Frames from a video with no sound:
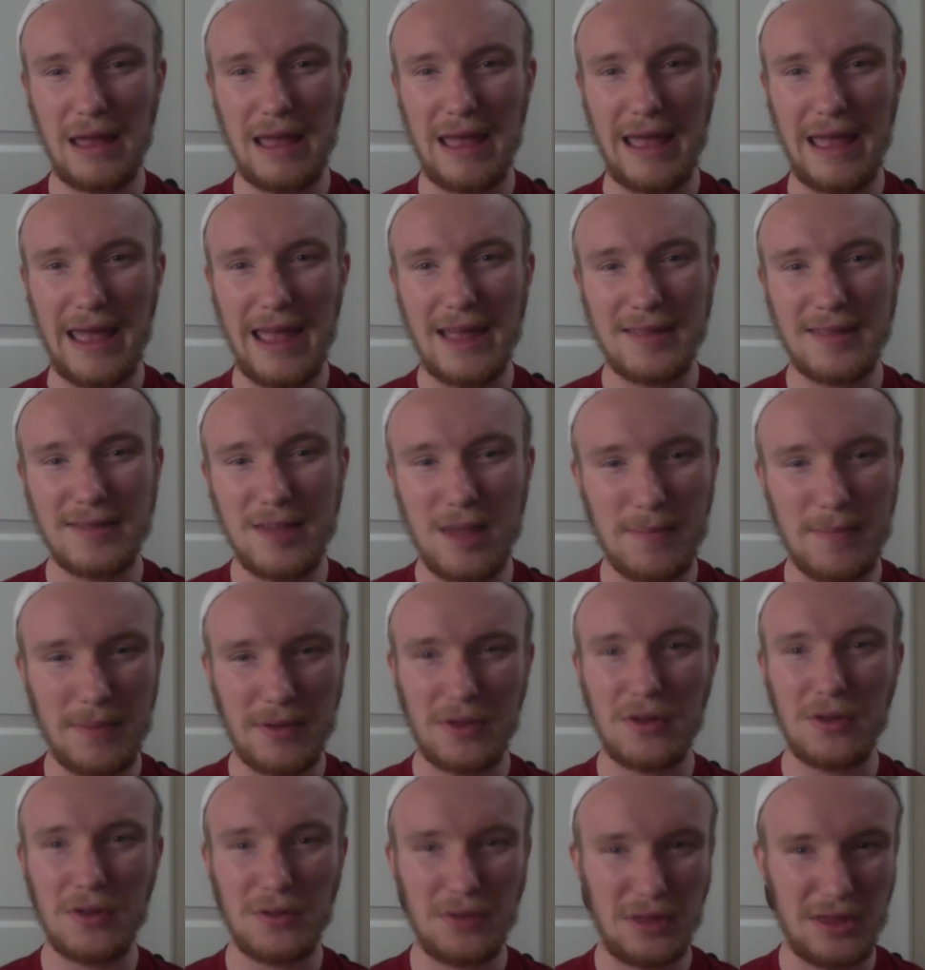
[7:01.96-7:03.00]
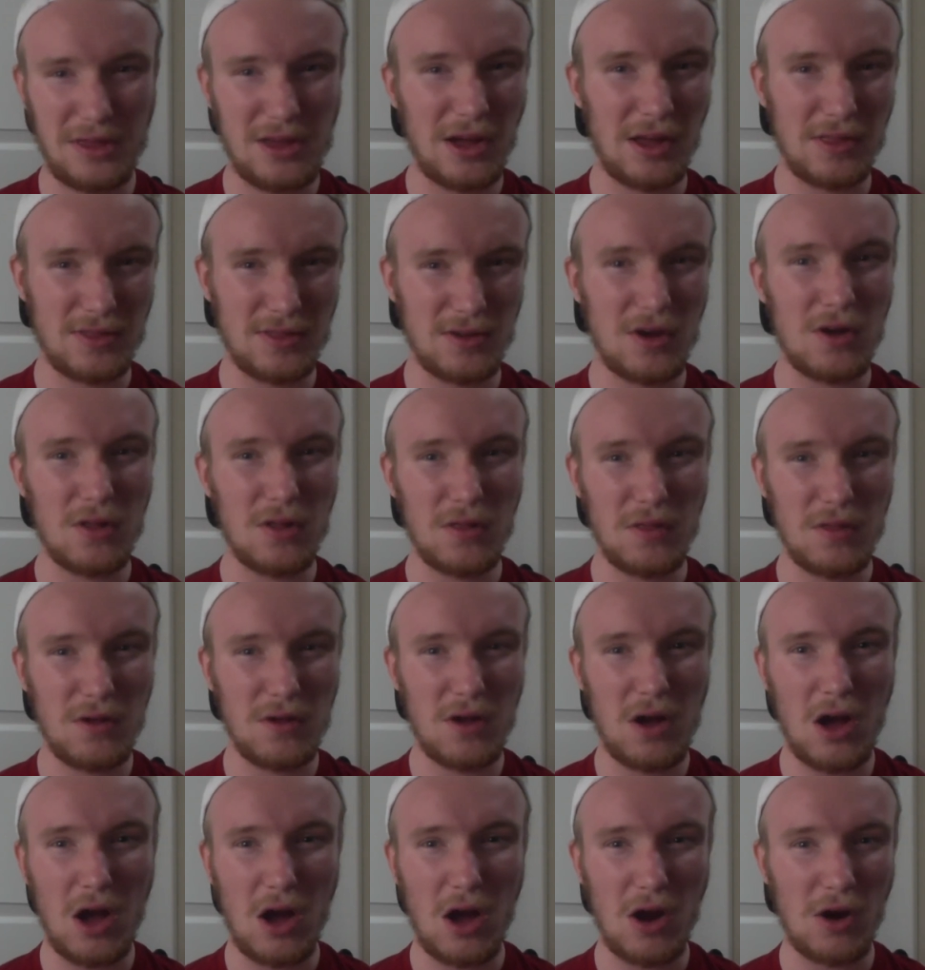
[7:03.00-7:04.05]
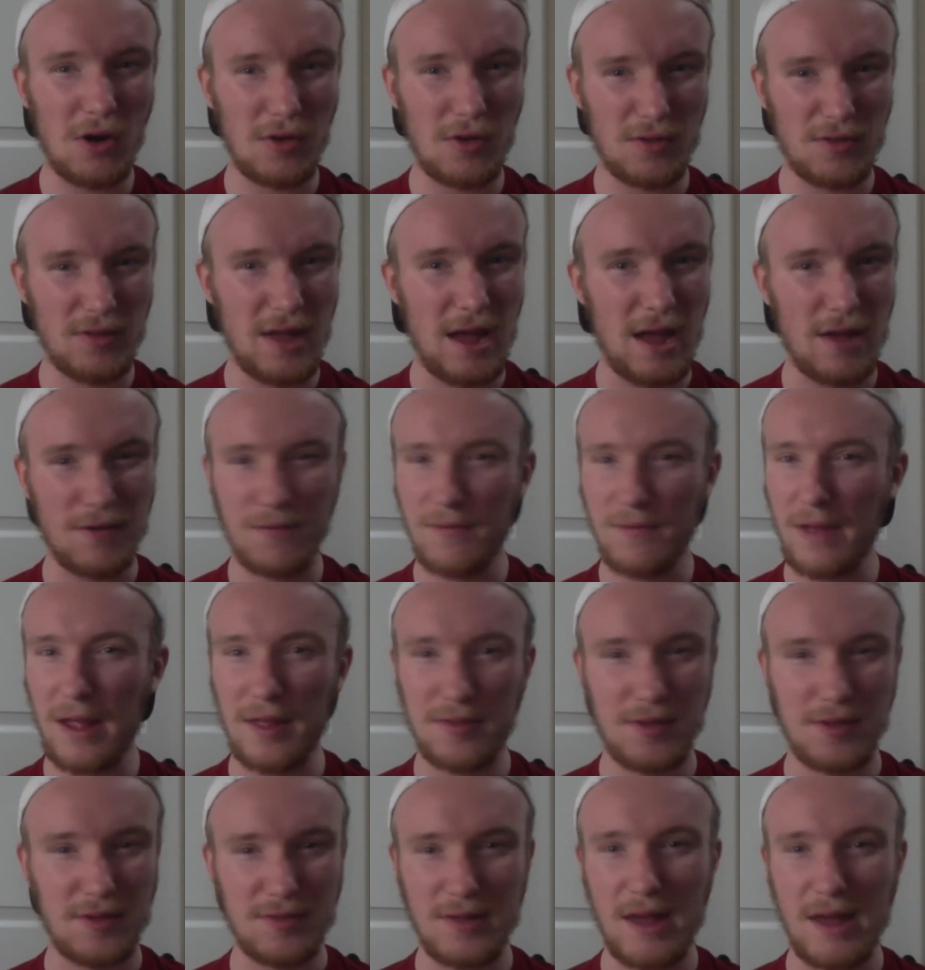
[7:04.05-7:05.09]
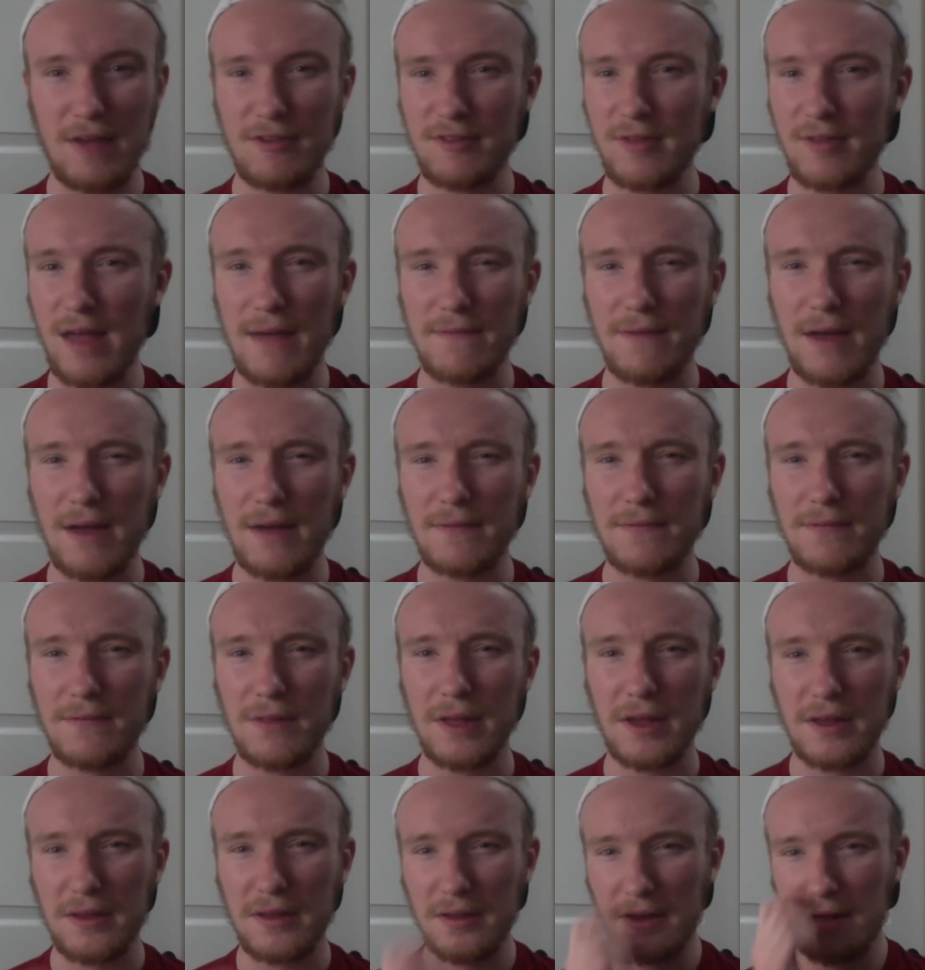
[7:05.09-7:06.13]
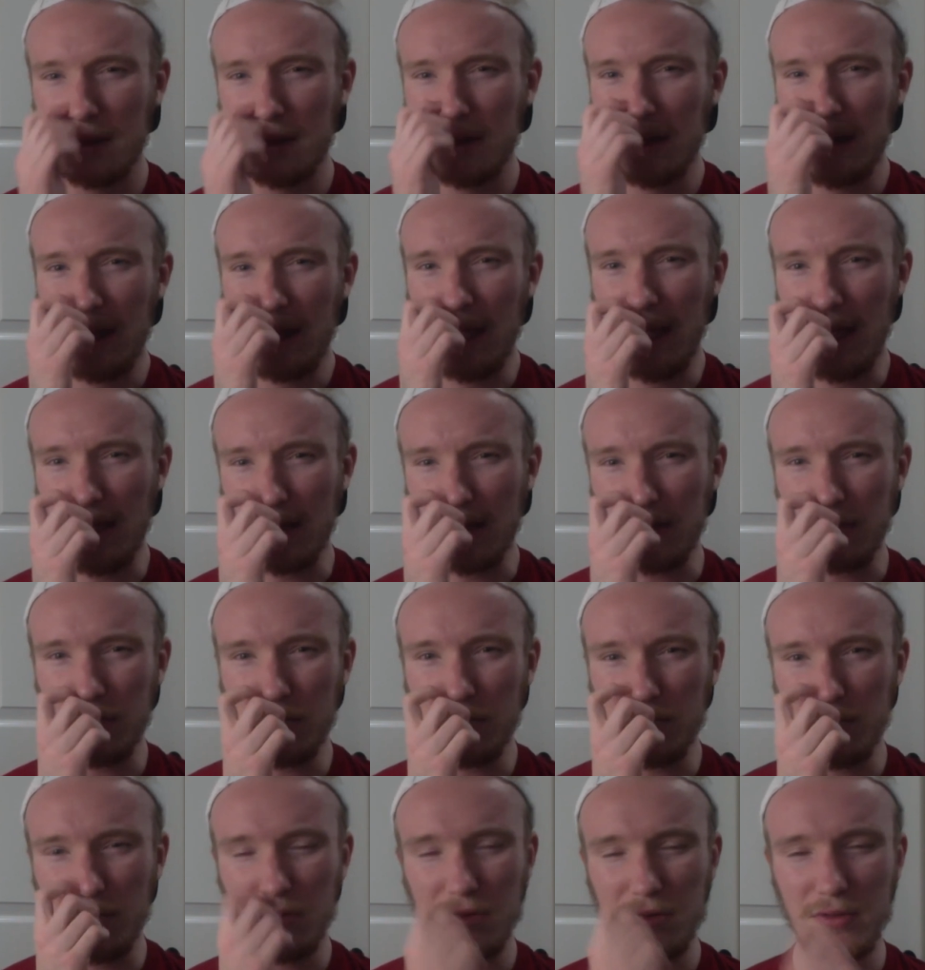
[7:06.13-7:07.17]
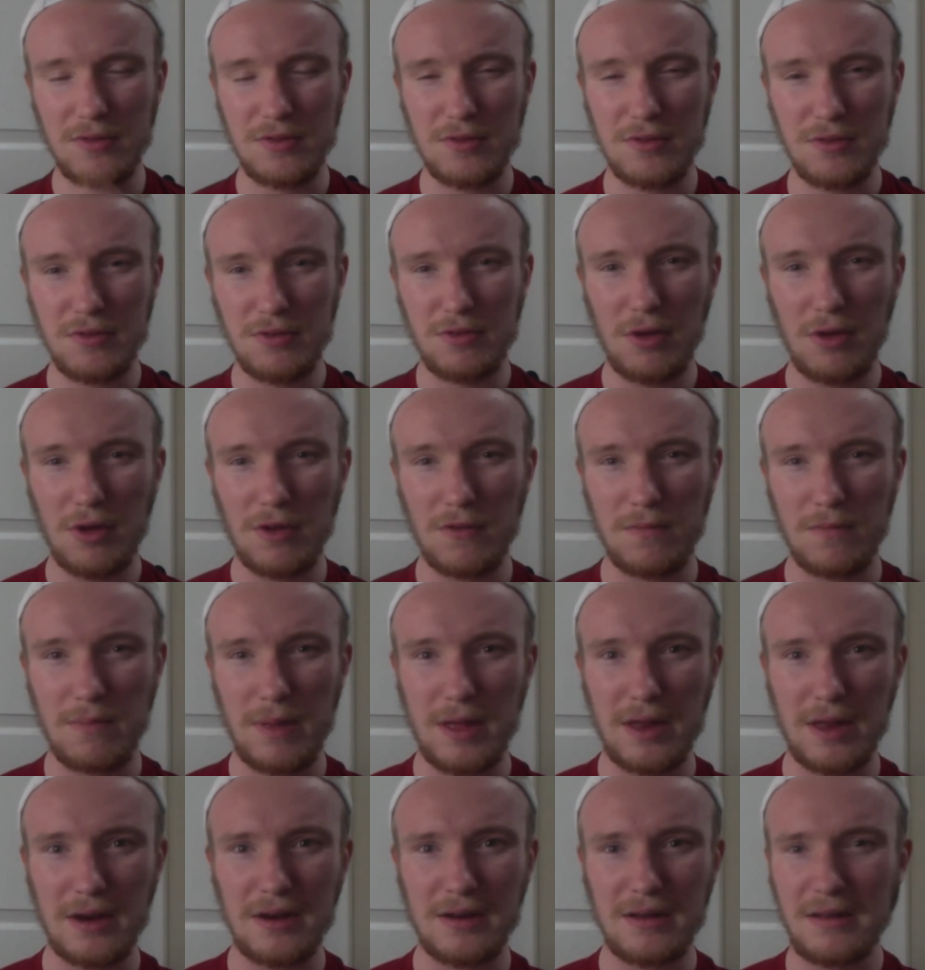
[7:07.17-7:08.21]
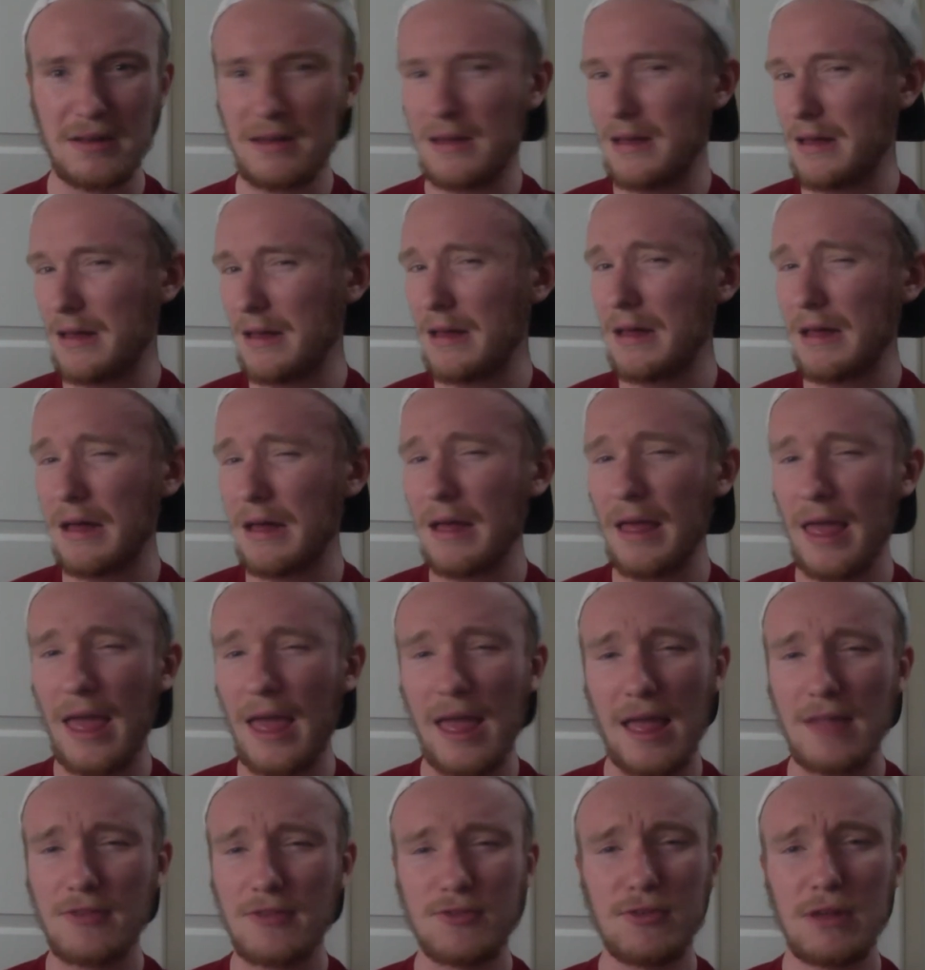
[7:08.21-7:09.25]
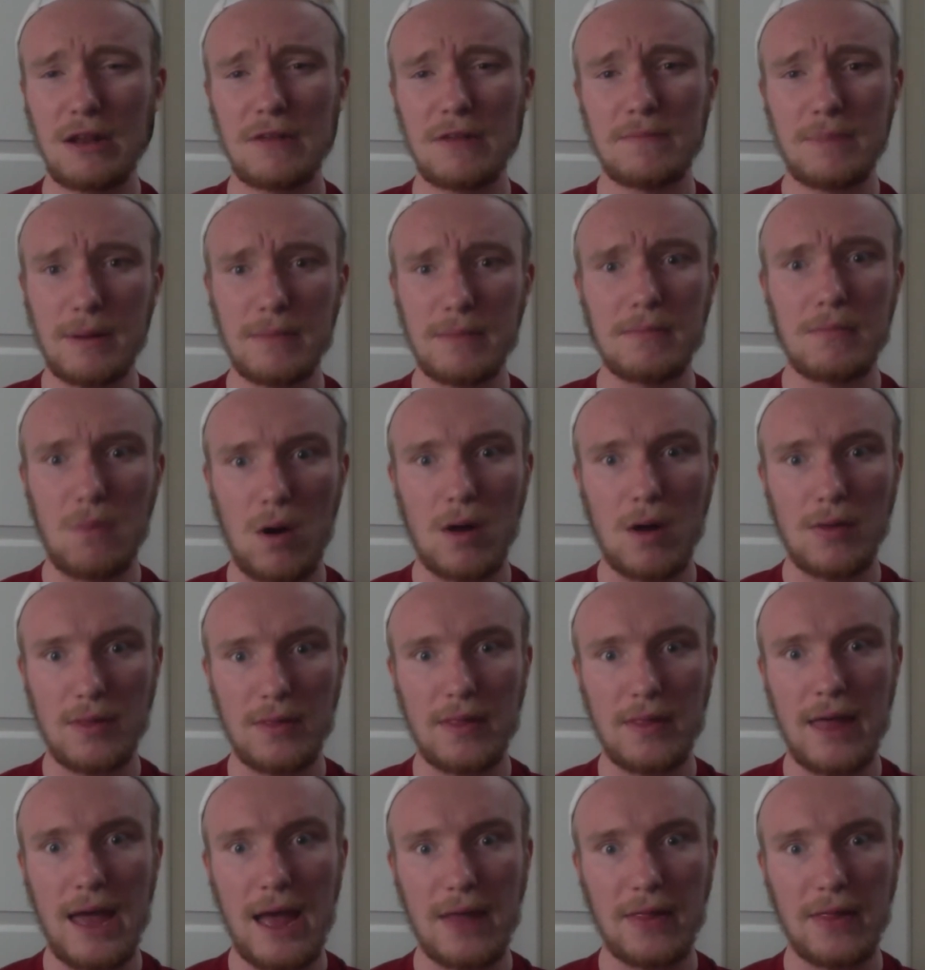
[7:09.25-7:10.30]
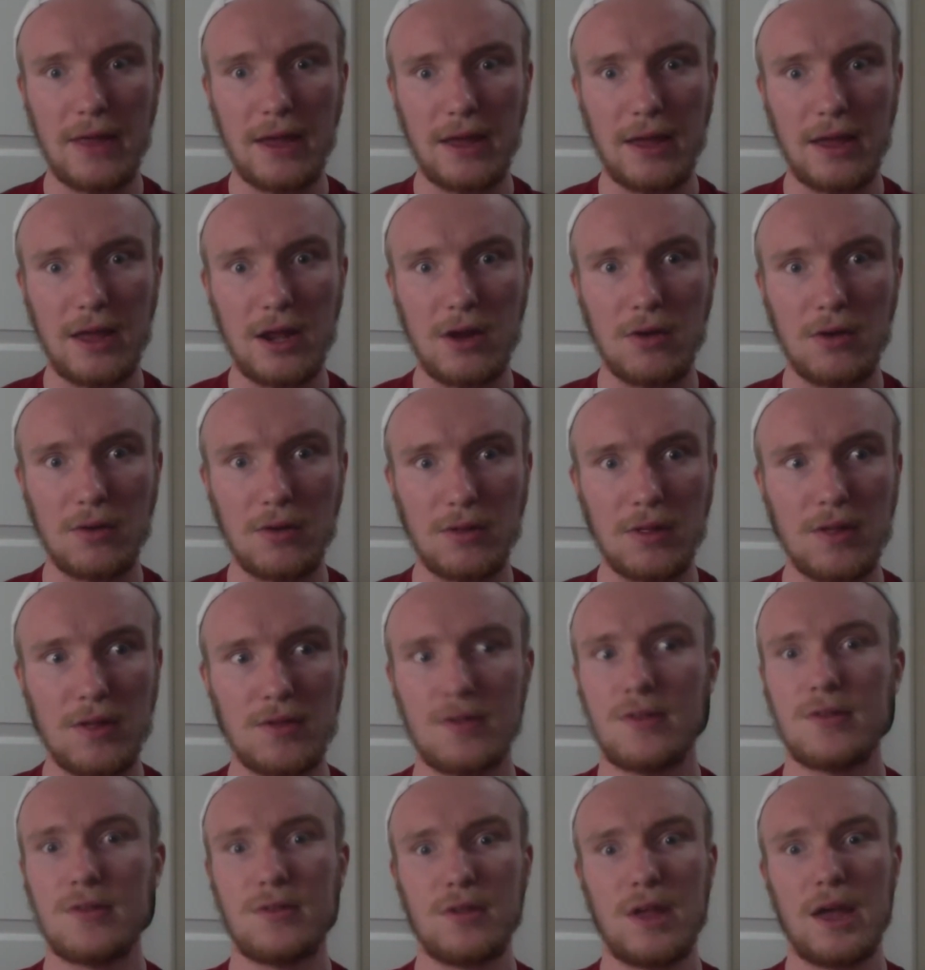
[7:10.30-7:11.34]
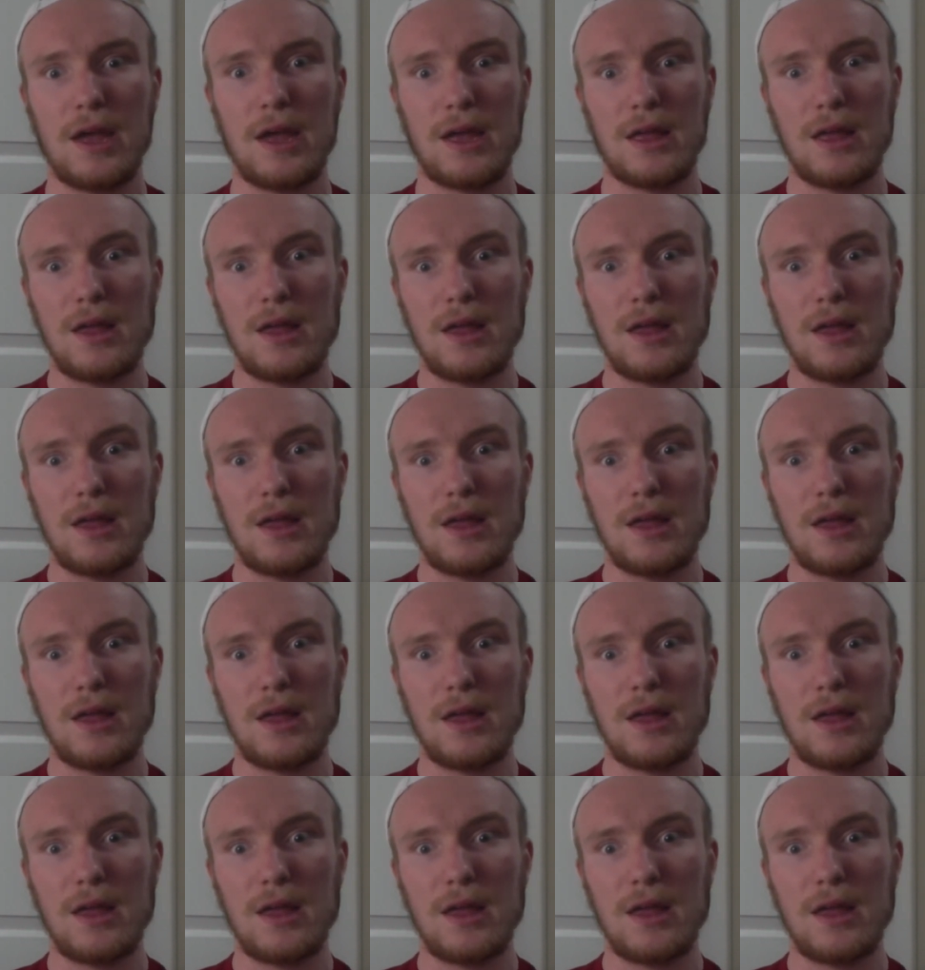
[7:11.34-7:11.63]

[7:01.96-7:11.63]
a typical young adult horror / fantasy / sci-fi flick. And New Mutants should have been more than that. Like, you know, this is like,